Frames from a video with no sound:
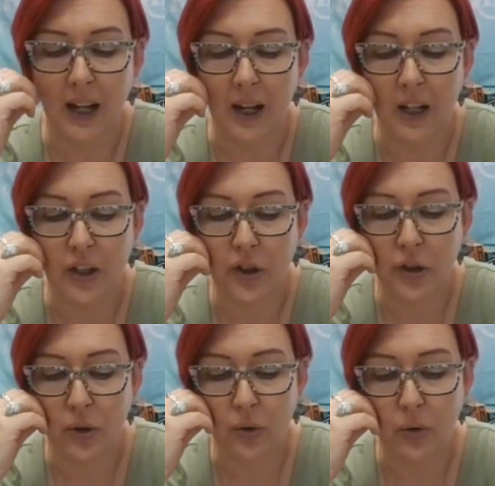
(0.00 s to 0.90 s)

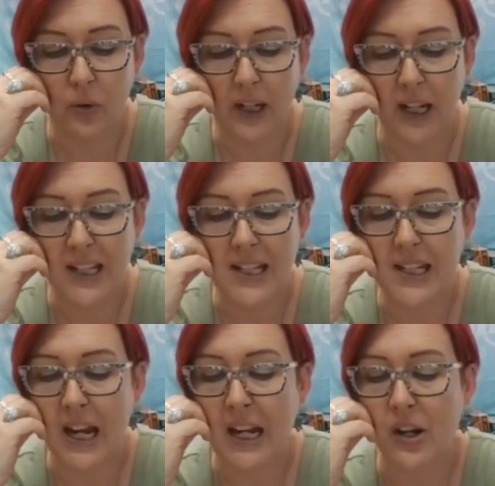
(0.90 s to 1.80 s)
you can
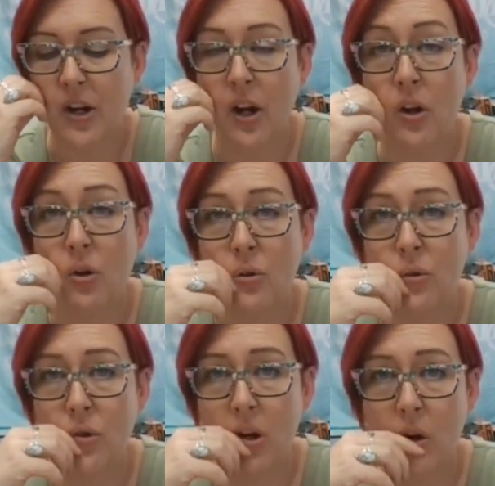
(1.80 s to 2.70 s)
say
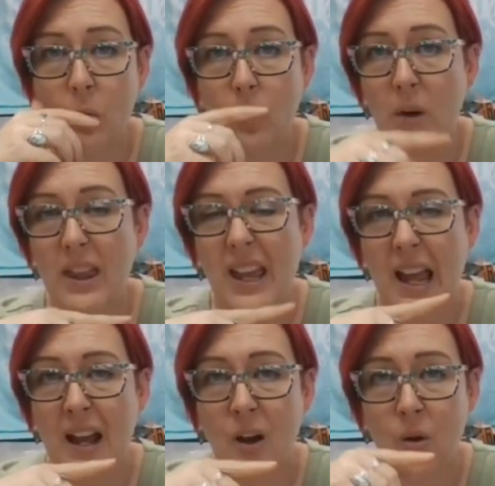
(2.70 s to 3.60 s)
no
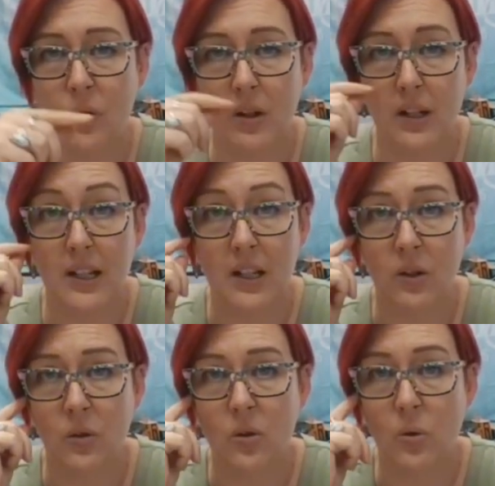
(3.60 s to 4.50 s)
without
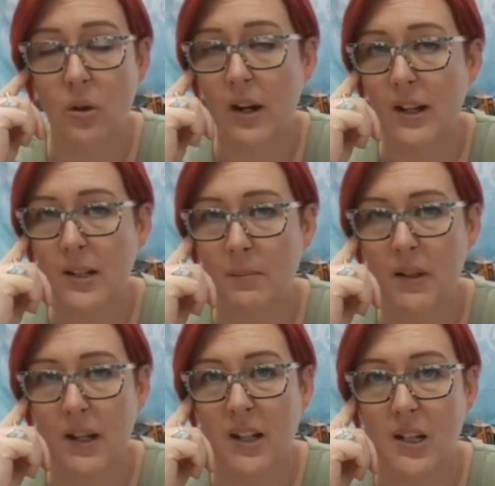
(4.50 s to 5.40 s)
guilt or
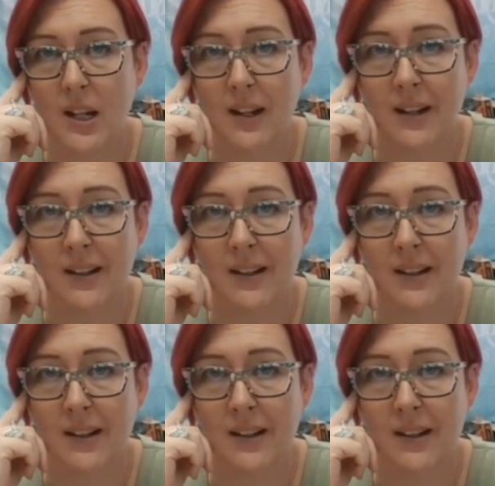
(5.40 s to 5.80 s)
explanation.